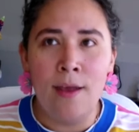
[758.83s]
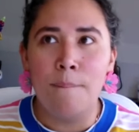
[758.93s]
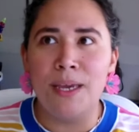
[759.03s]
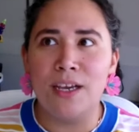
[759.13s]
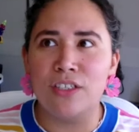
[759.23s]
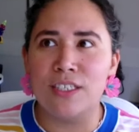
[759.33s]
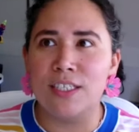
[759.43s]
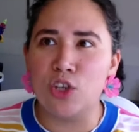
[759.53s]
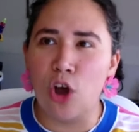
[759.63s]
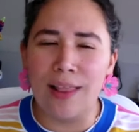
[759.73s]
because
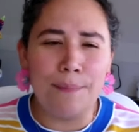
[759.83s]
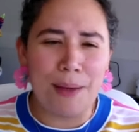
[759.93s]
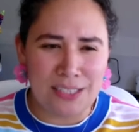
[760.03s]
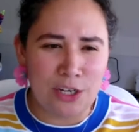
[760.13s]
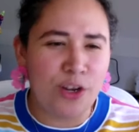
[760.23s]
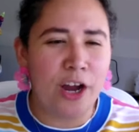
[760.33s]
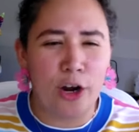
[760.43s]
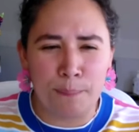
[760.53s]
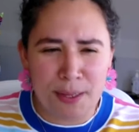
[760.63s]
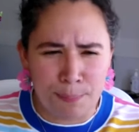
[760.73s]
it's not like bacteria or
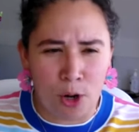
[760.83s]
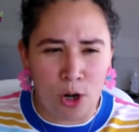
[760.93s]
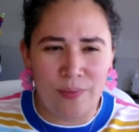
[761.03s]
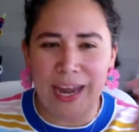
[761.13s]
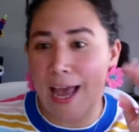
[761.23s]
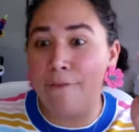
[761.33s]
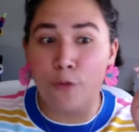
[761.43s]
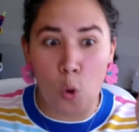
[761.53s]
people that have